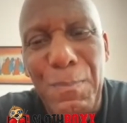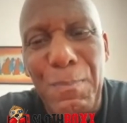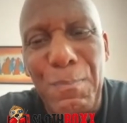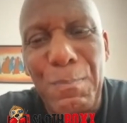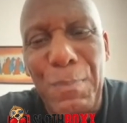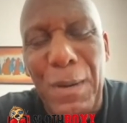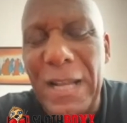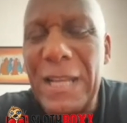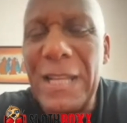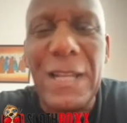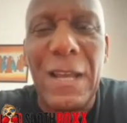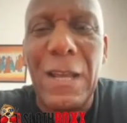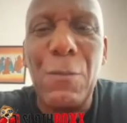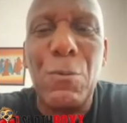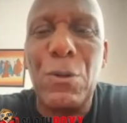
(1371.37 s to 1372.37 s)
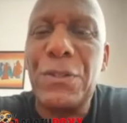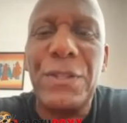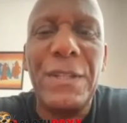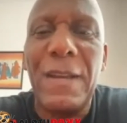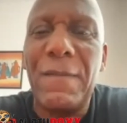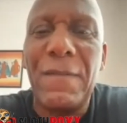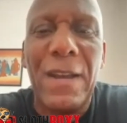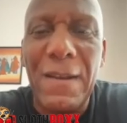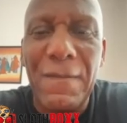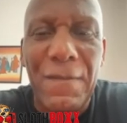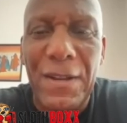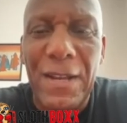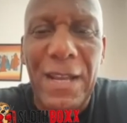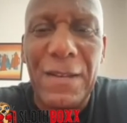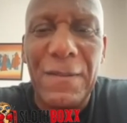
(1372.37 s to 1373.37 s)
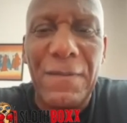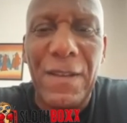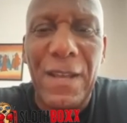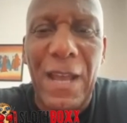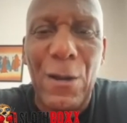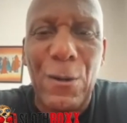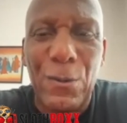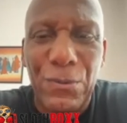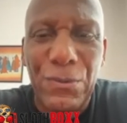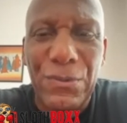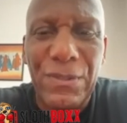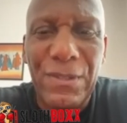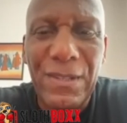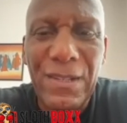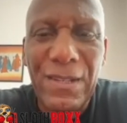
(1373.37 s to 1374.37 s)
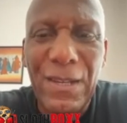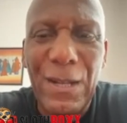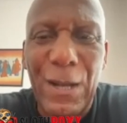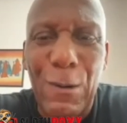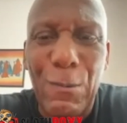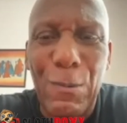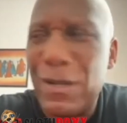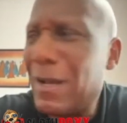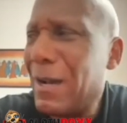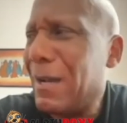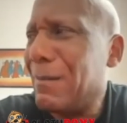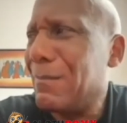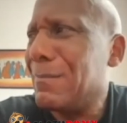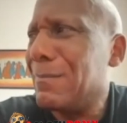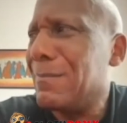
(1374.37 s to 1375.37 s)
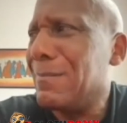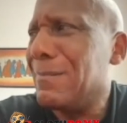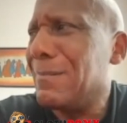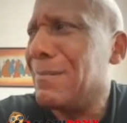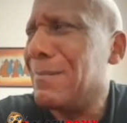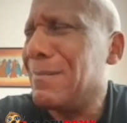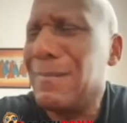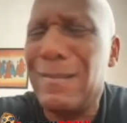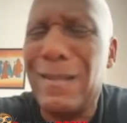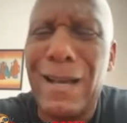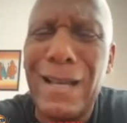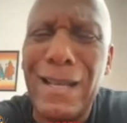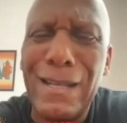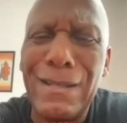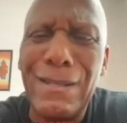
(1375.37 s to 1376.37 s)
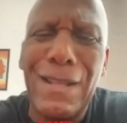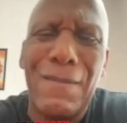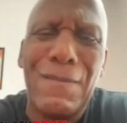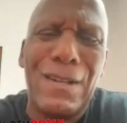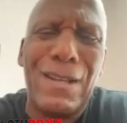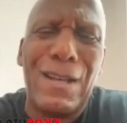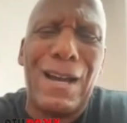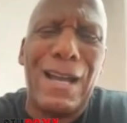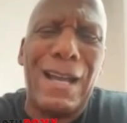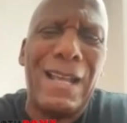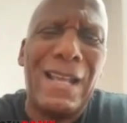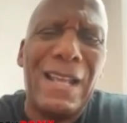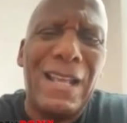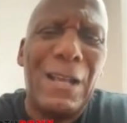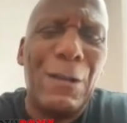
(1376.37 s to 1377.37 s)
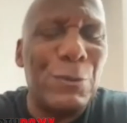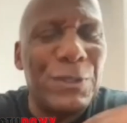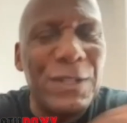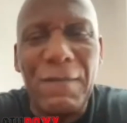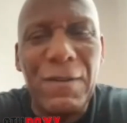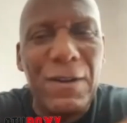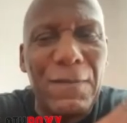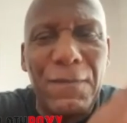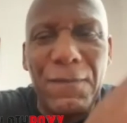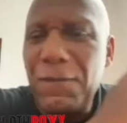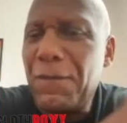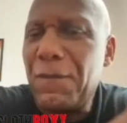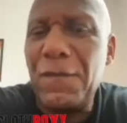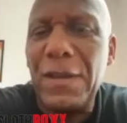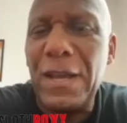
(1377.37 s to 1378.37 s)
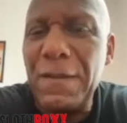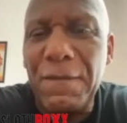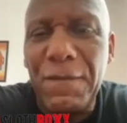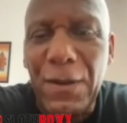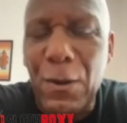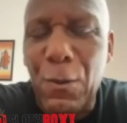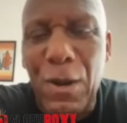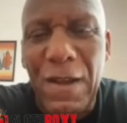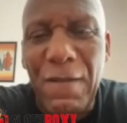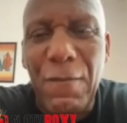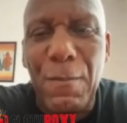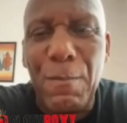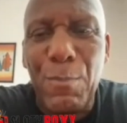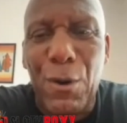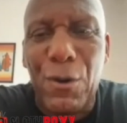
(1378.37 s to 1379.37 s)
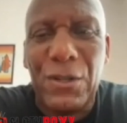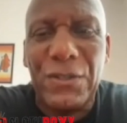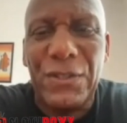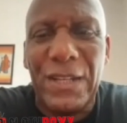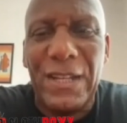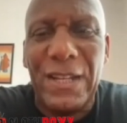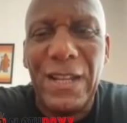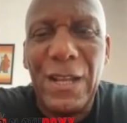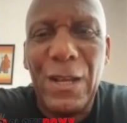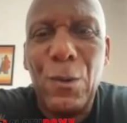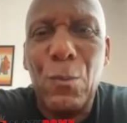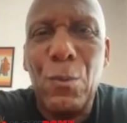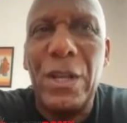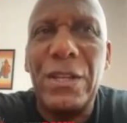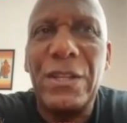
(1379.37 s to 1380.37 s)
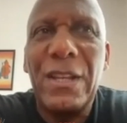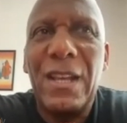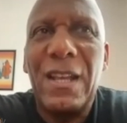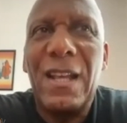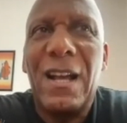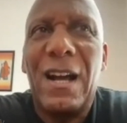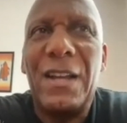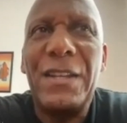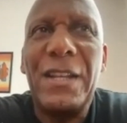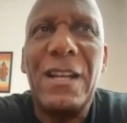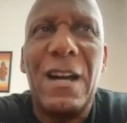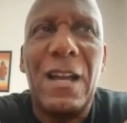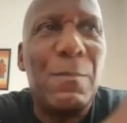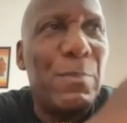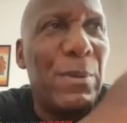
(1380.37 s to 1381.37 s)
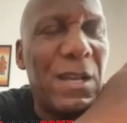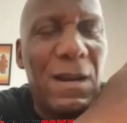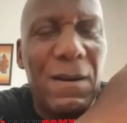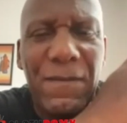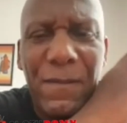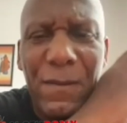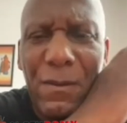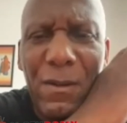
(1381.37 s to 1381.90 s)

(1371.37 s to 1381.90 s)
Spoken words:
but he was never ever anything else. You know, we he never it was never anything away from boxing, which I did kind of pick up. Think,